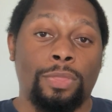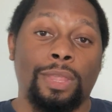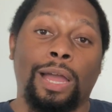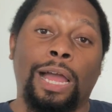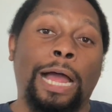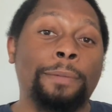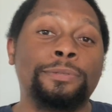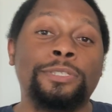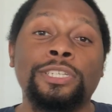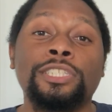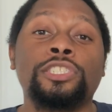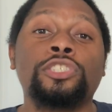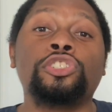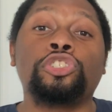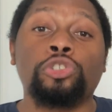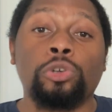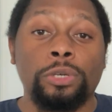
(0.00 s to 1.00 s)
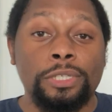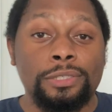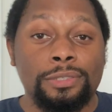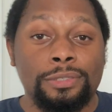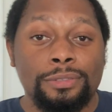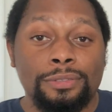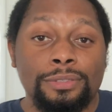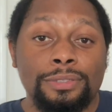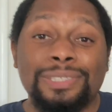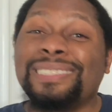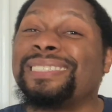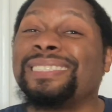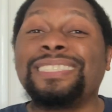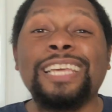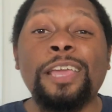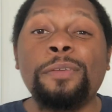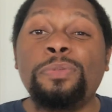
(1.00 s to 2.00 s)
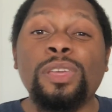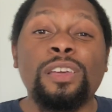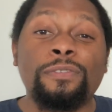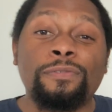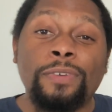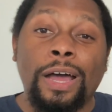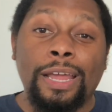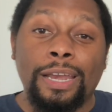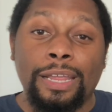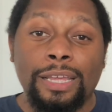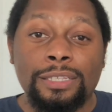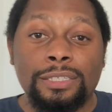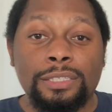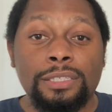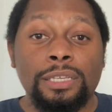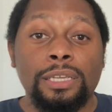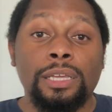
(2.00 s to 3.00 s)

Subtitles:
Option is a choice. Same thing in finance.